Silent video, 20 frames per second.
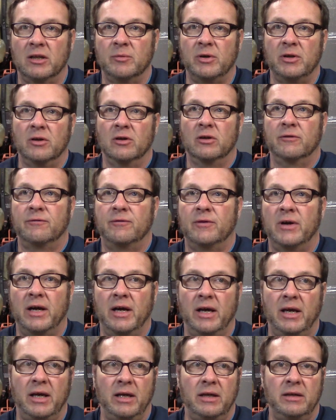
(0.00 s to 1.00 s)
to be
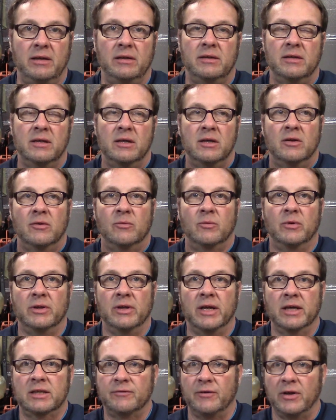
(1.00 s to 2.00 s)
notified when
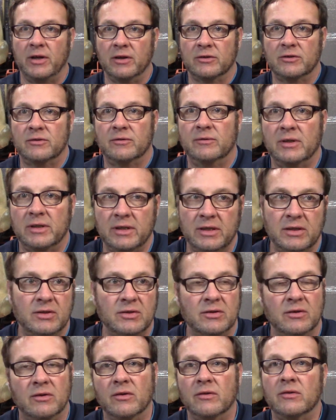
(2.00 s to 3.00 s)
the next videos are
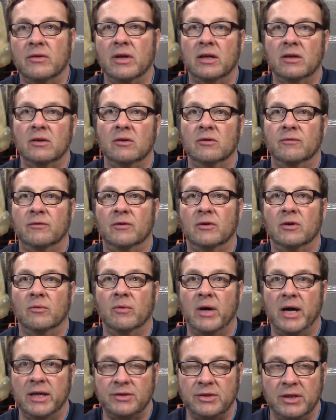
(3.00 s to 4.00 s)
released. So thank you for
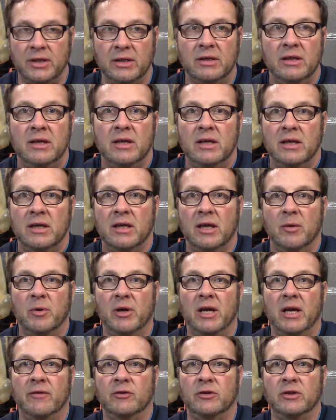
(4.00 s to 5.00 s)
watching.
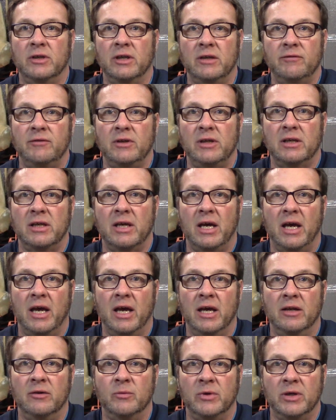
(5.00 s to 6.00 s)
Everybody have a good evening,
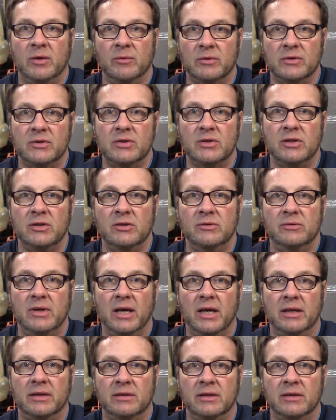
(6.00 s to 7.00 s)
and we will see you
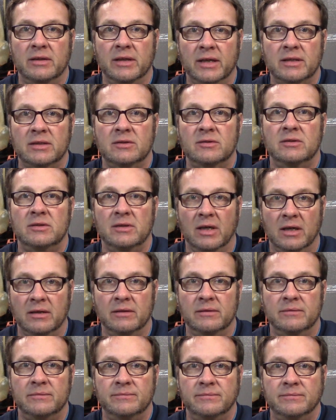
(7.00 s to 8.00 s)
at the next
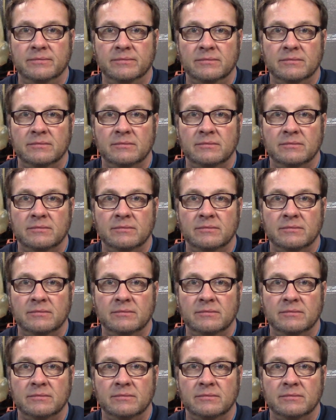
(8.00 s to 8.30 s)
yard.